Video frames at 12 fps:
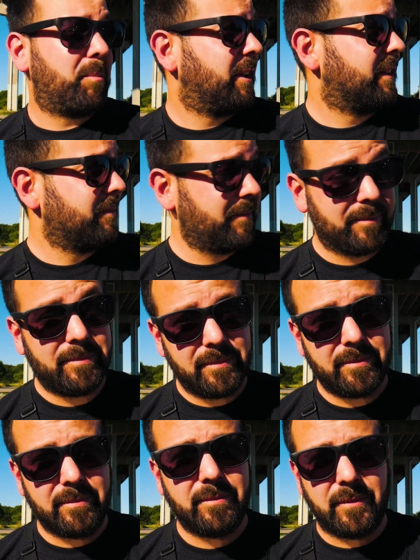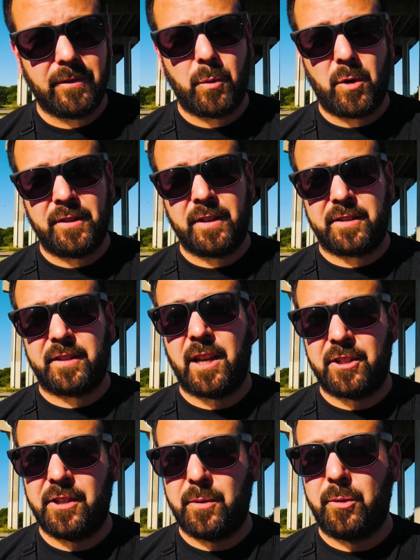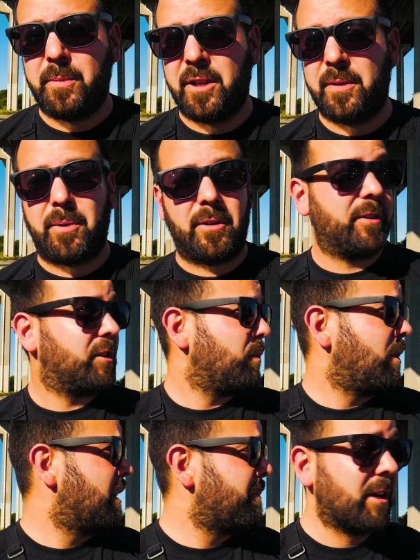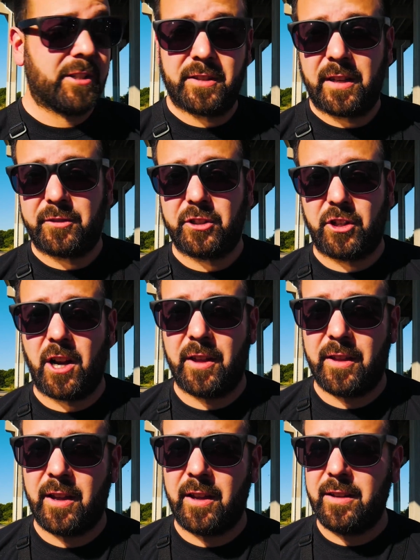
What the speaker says: Like the one that's sketchy would be a perfect one. I might just have to try that.